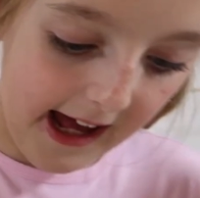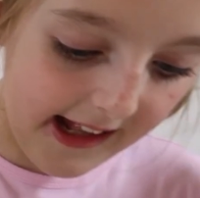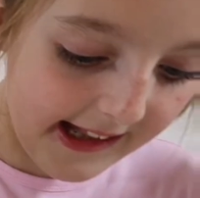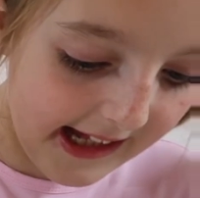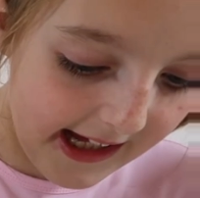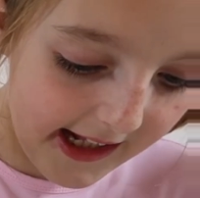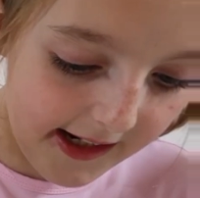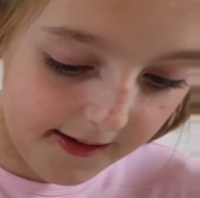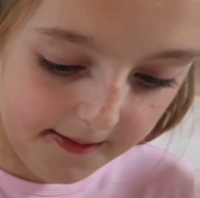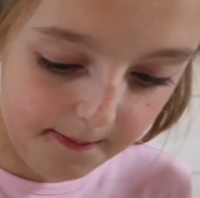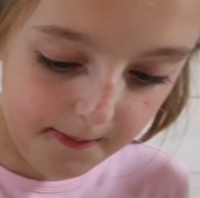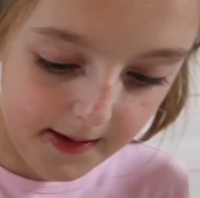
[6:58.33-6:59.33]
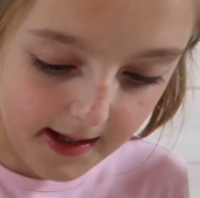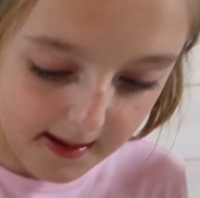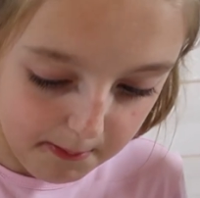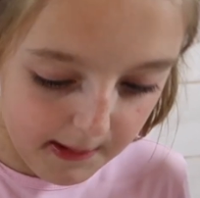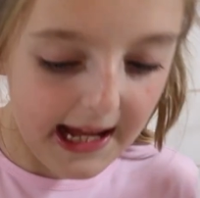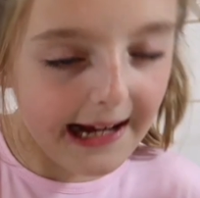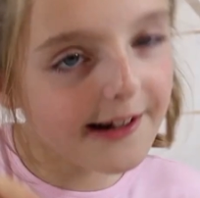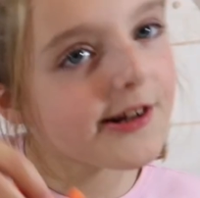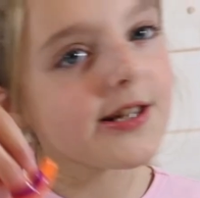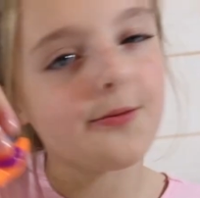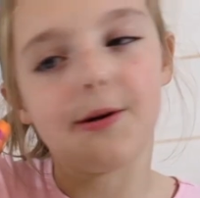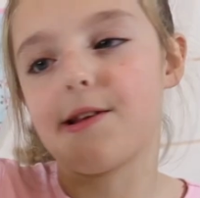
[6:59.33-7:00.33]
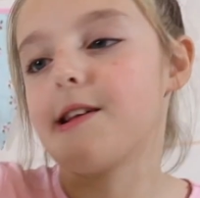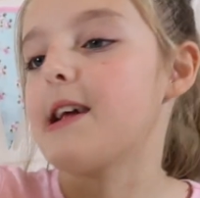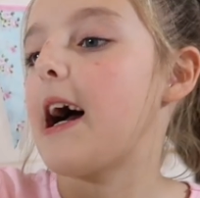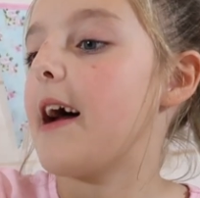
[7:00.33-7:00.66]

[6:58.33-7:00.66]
And then the extra wizard